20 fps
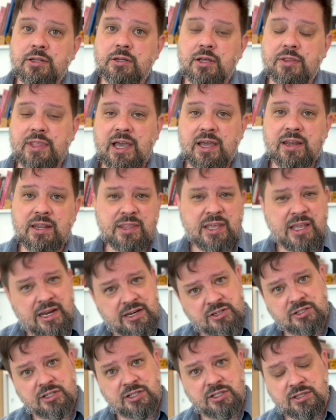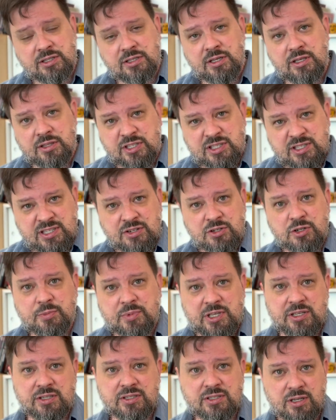on that, and that actually is the
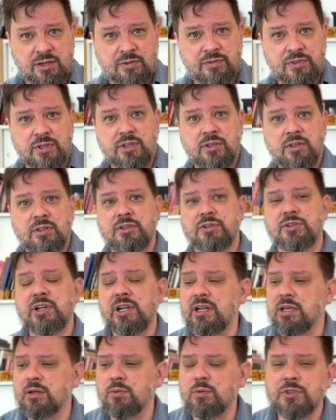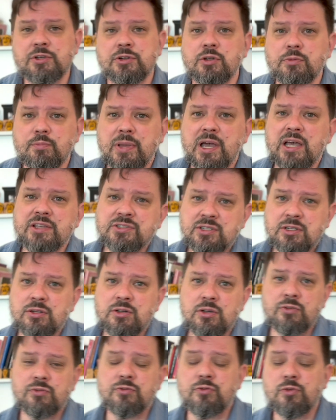centerpiece of the training and what they're best
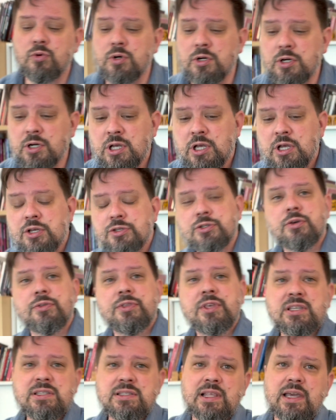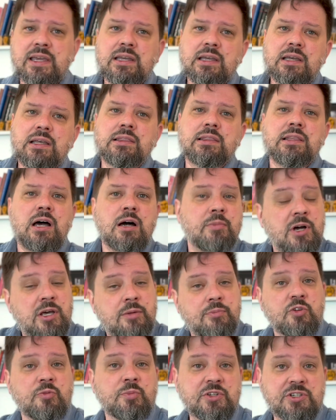known for. So things like
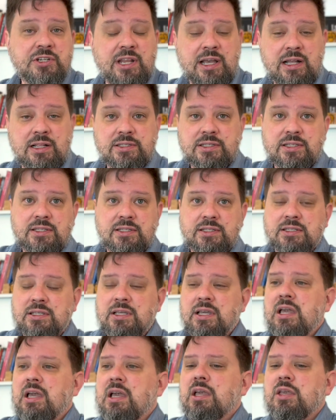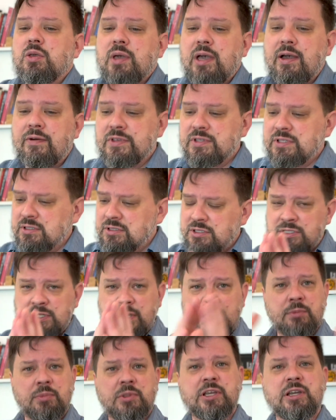Laban movement analysis. You have this
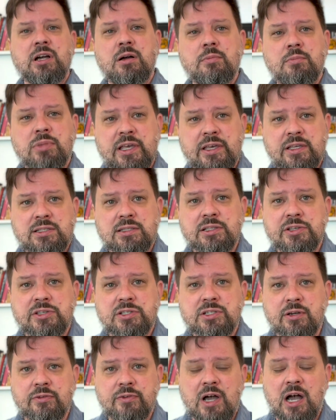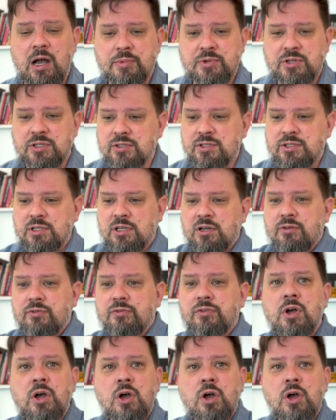incredibly complex list of options of